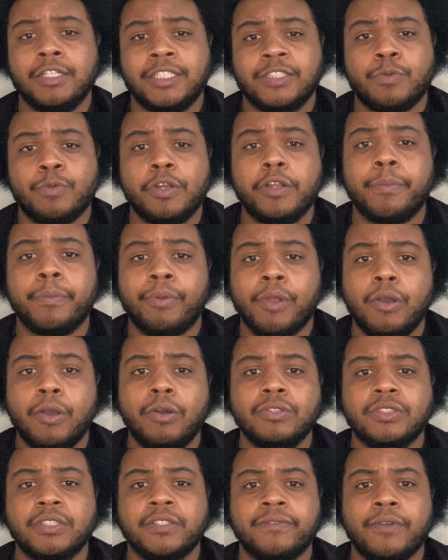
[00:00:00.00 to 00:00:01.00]
that's one of the
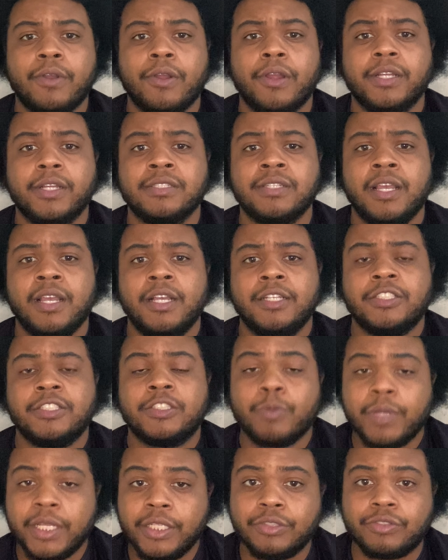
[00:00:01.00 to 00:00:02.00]
pros as far as
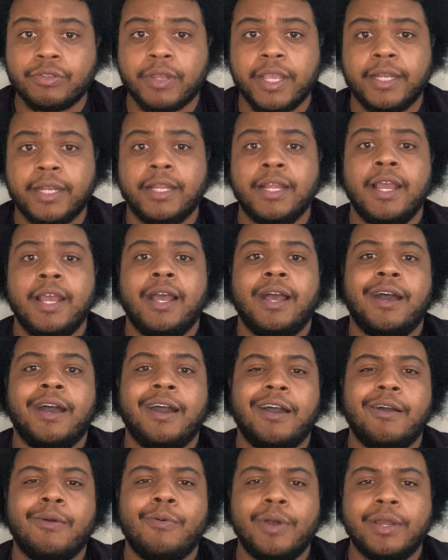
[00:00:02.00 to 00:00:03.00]
swing trading.
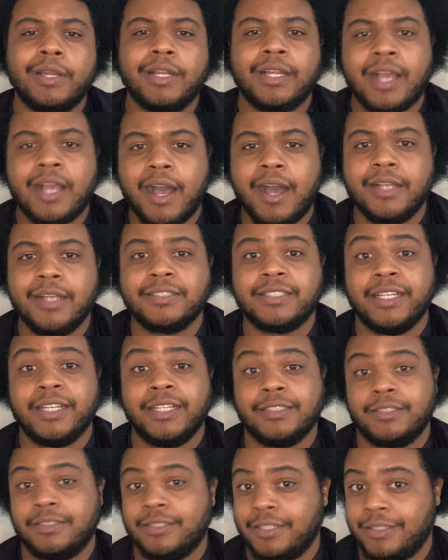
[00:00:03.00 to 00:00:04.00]
Uh, one of the cons
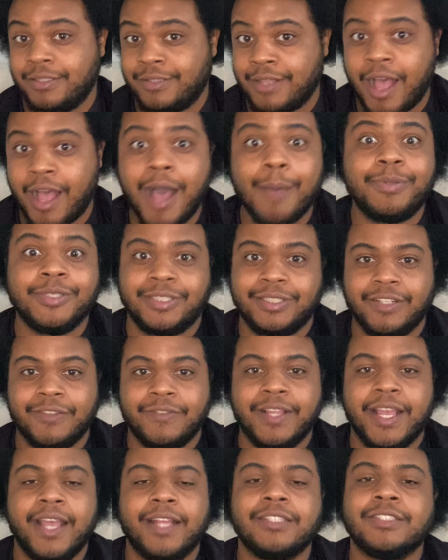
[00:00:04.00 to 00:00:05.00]
is the opposite
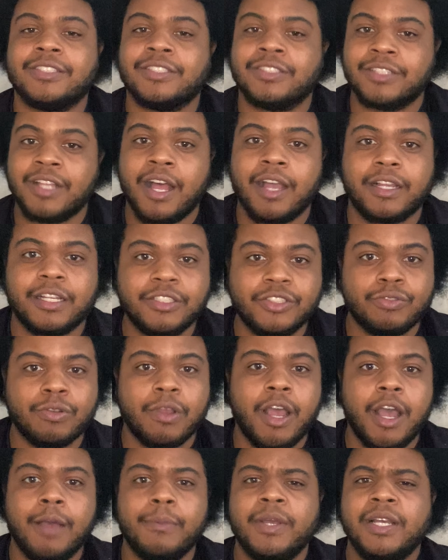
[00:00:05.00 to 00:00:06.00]
of that. the stock can
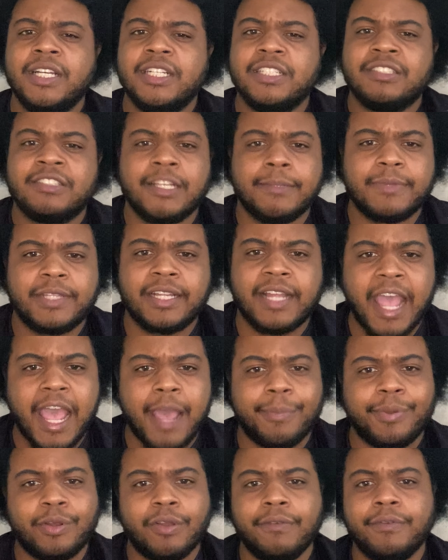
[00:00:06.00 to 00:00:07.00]
drop. Something can
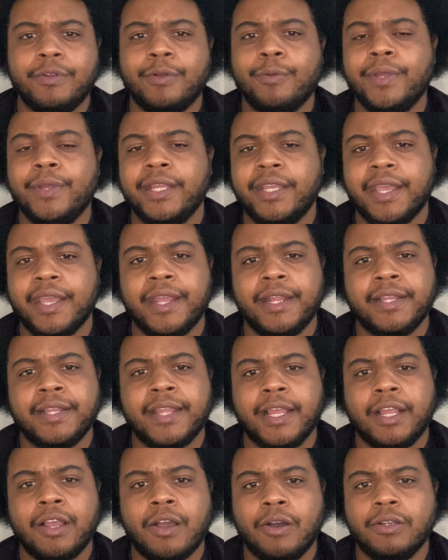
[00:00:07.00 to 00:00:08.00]
happen over the weekend
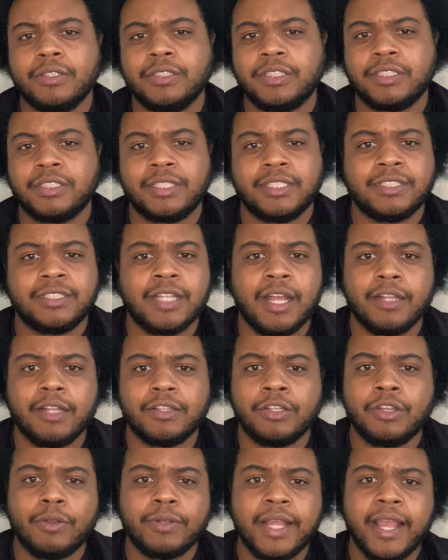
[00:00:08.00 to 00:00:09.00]
that causes the stock
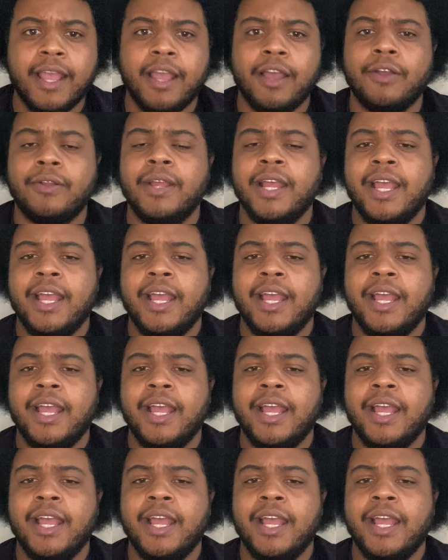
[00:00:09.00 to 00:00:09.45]
to go down.